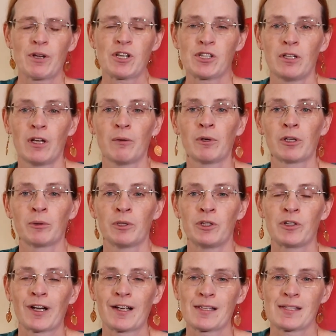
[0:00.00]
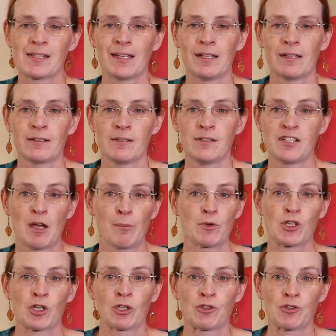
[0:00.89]
question I want to address is
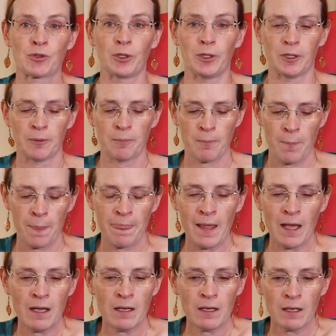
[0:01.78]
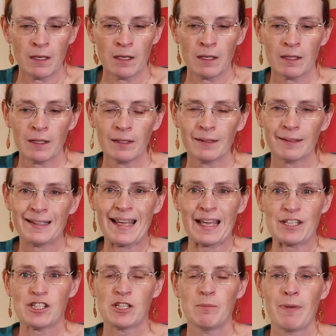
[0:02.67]
temperature control.
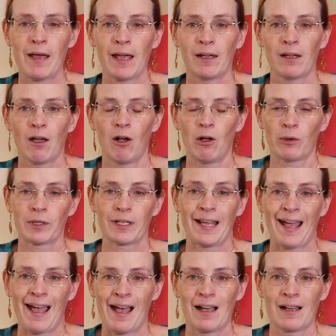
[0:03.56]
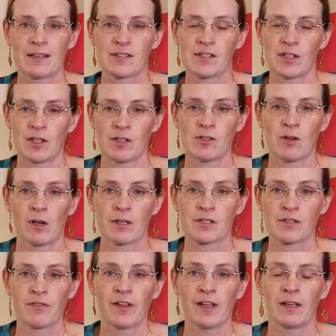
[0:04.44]
The engine bay already has an
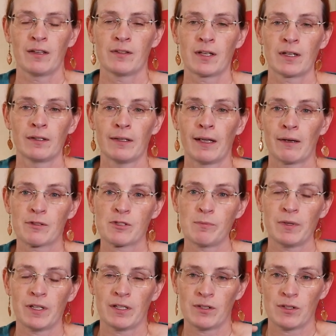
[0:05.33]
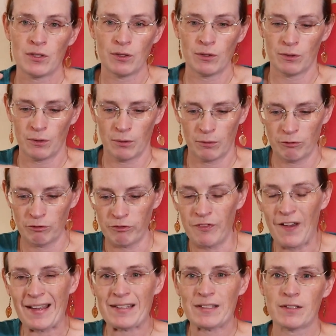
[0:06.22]
exhaust fan that allows me to
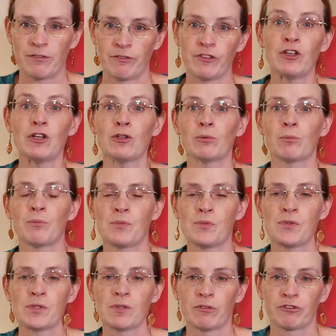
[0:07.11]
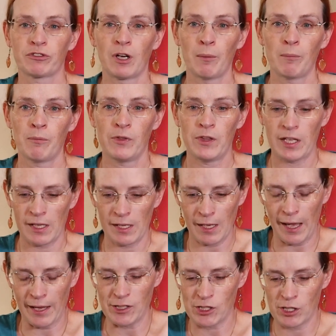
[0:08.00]
vent fumes from
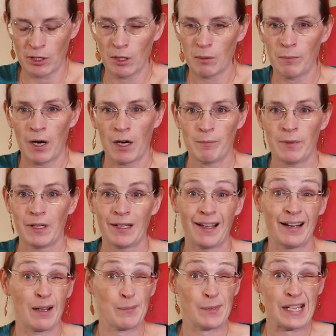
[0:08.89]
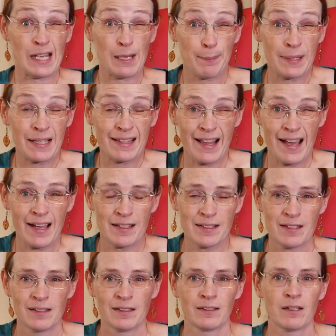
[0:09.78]
the engine compartment, and I'm keeping
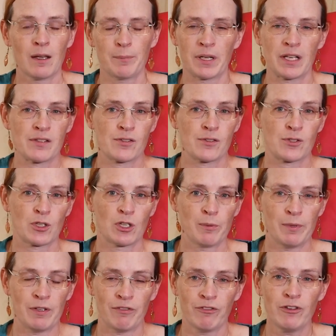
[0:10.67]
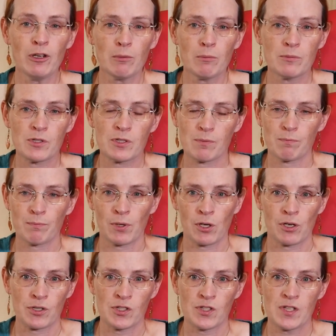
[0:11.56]
that. Not because there's going to be fumes
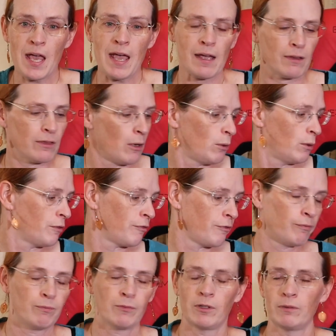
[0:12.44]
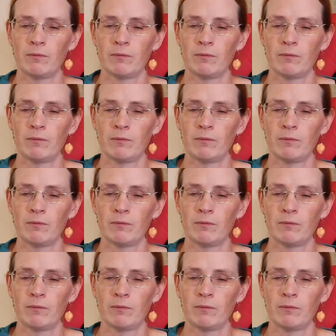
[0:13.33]
per se, though if